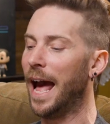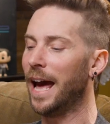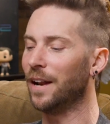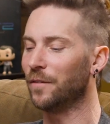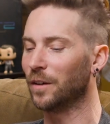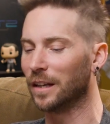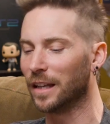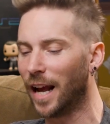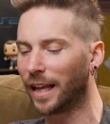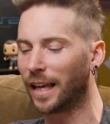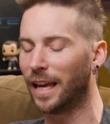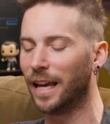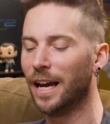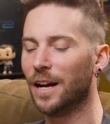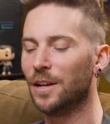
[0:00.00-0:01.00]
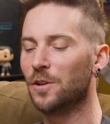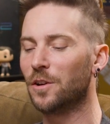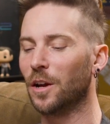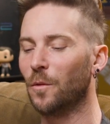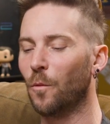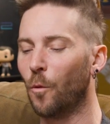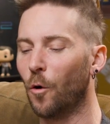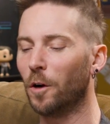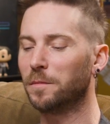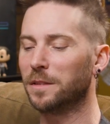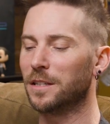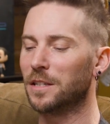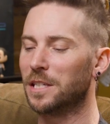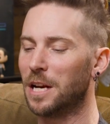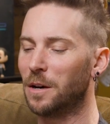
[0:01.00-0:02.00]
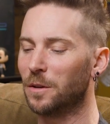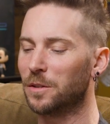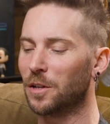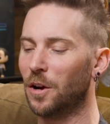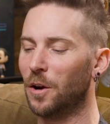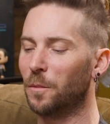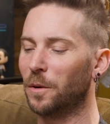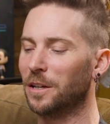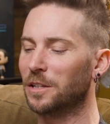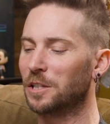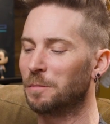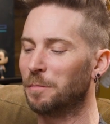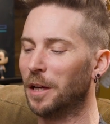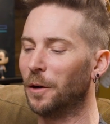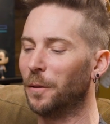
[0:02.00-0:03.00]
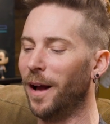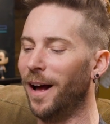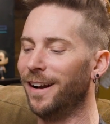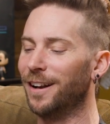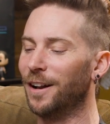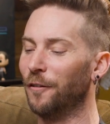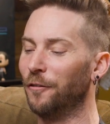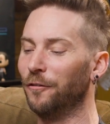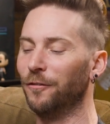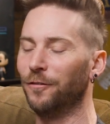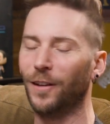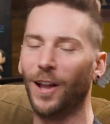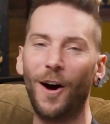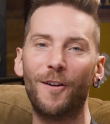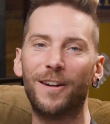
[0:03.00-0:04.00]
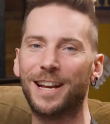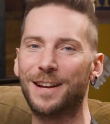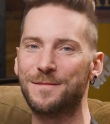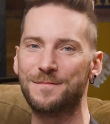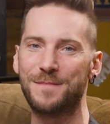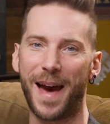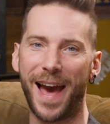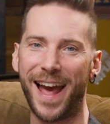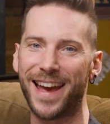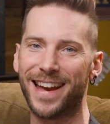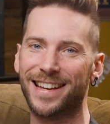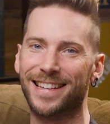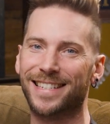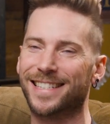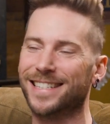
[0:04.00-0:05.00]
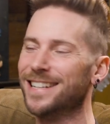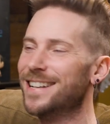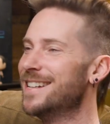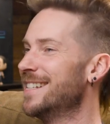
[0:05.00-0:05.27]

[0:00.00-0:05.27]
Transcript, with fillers: And if you're lucky, you can warp to the secret zone where you spin around in a floating maze.